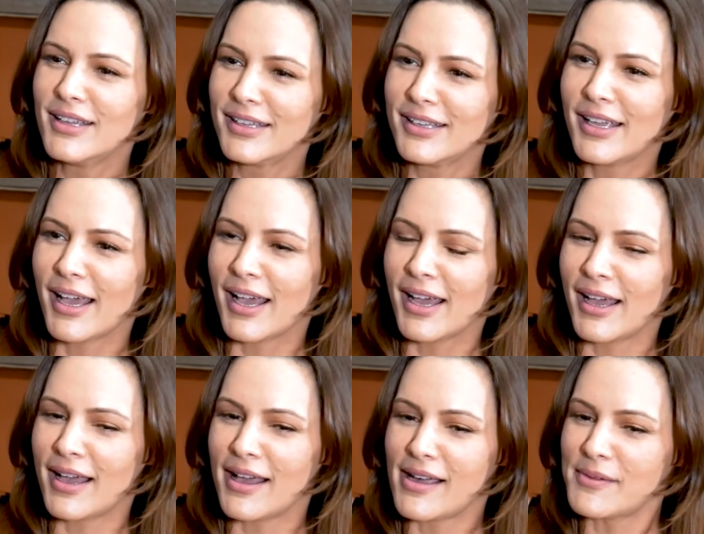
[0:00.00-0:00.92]

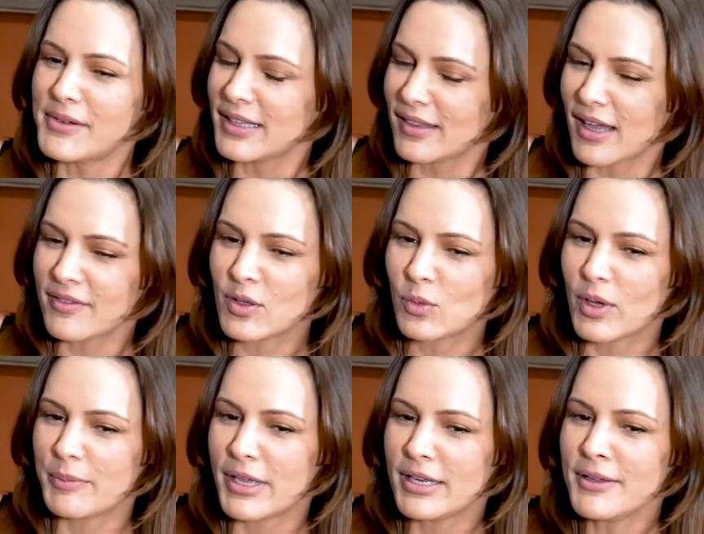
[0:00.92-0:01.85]
Yeah, he loved the
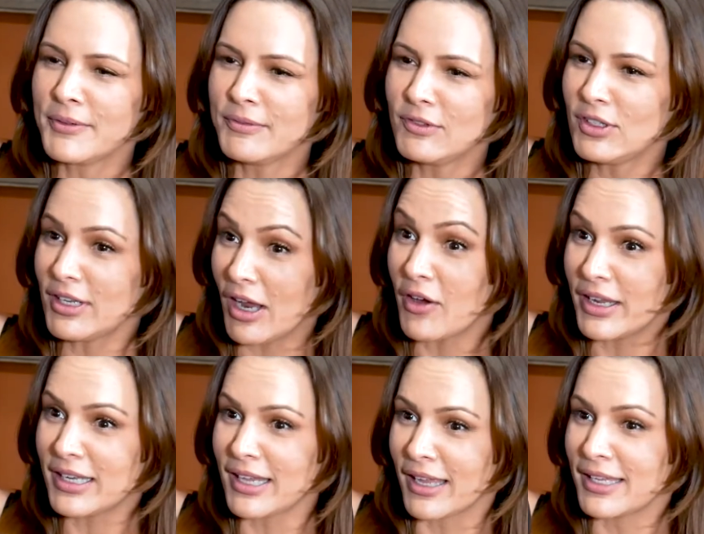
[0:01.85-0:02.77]
women,
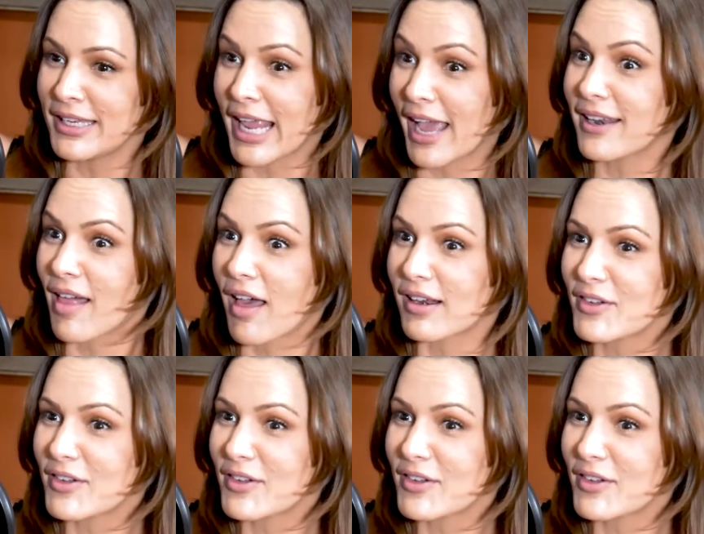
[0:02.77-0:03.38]
and he had a lot of